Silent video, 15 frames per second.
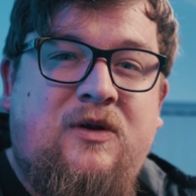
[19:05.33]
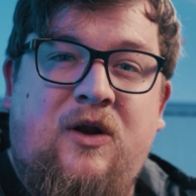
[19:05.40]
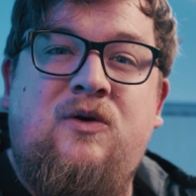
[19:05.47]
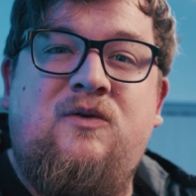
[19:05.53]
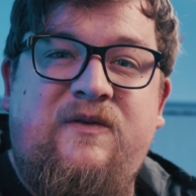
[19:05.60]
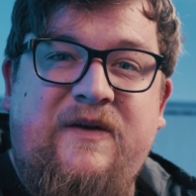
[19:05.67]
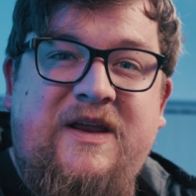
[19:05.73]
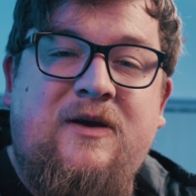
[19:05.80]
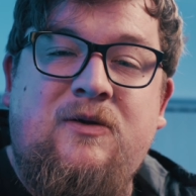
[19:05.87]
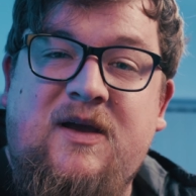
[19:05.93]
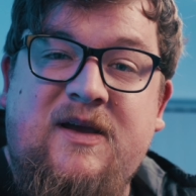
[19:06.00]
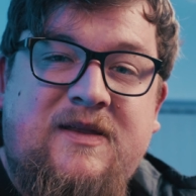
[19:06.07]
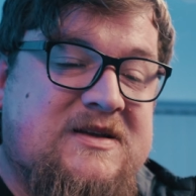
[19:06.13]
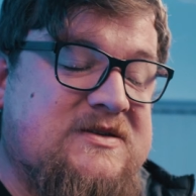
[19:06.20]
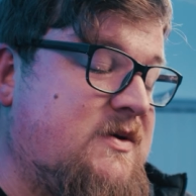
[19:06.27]
a long video
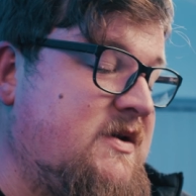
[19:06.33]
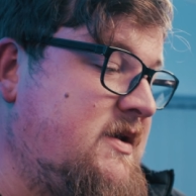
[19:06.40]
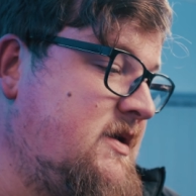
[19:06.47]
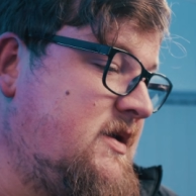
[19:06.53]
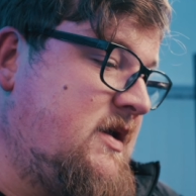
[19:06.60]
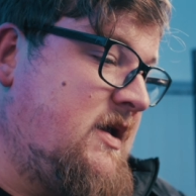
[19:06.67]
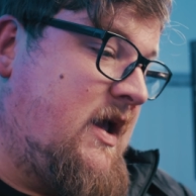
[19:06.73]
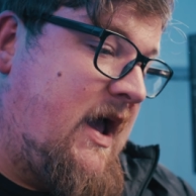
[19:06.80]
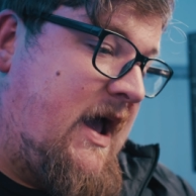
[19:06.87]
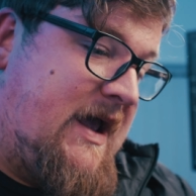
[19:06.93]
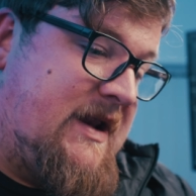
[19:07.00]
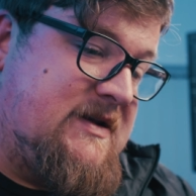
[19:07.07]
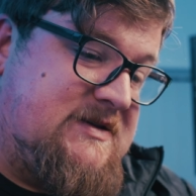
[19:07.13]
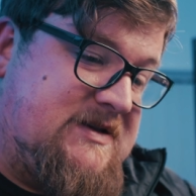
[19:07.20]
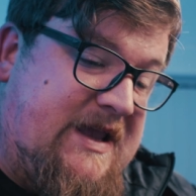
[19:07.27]
like this one.
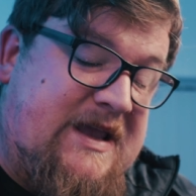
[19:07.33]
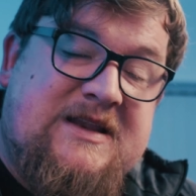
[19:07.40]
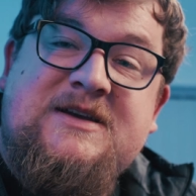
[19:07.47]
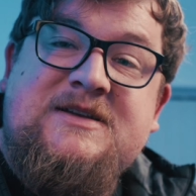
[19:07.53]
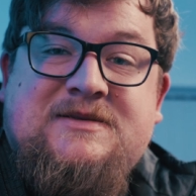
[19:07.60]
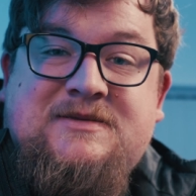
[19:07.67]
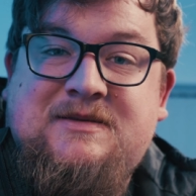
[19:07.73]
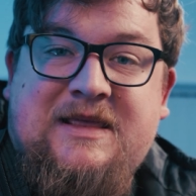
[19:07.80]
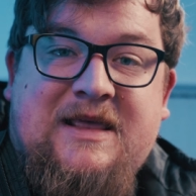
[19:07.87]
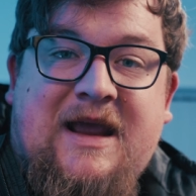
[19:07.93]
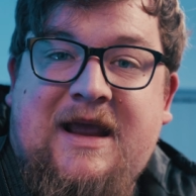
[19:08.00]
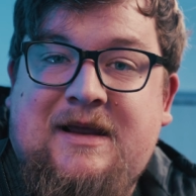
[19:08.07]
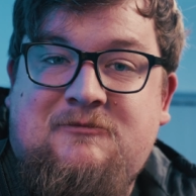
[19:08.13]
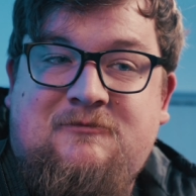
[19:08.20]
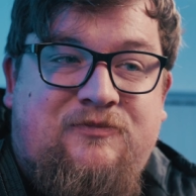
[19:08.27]
And it does
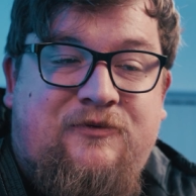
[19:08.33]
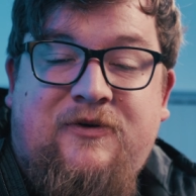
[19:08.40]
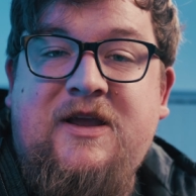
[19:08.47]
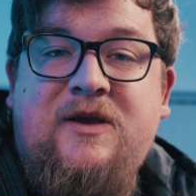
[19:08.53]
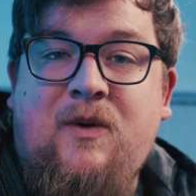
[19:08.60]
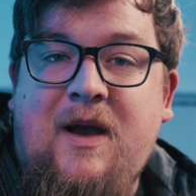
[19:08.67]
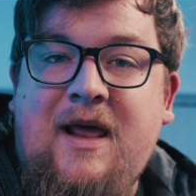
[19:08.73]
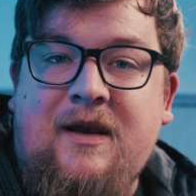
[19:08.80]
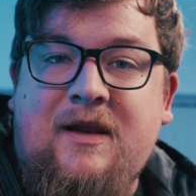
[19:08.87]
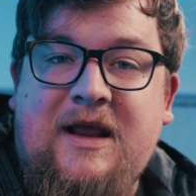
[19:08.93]
that pretty well.